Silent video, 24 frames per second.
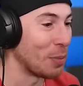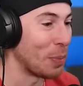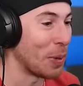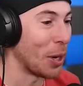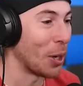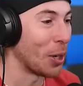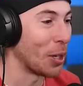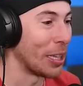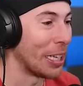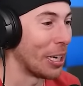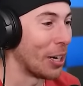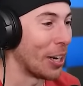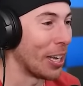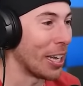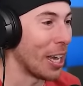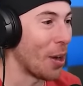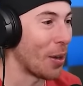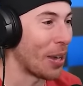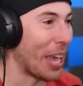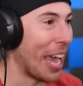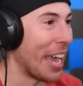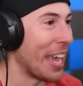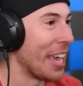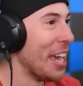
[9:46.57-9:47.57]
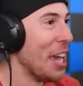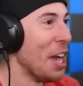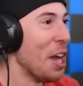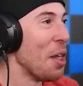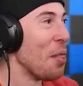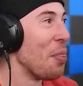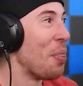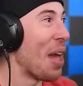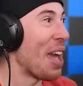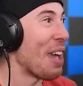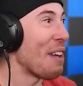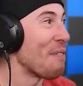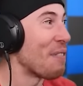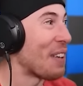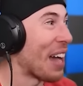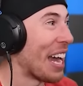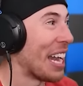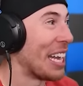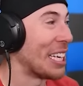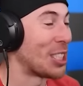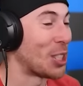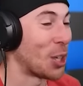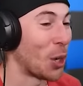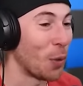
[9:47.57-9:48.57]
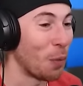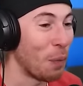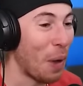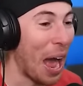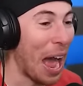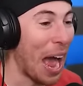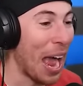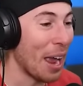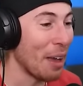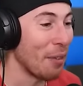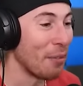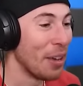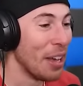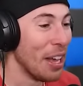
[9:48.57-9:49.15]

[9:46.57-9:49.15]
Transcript: We are literally, okay, they've got to survive.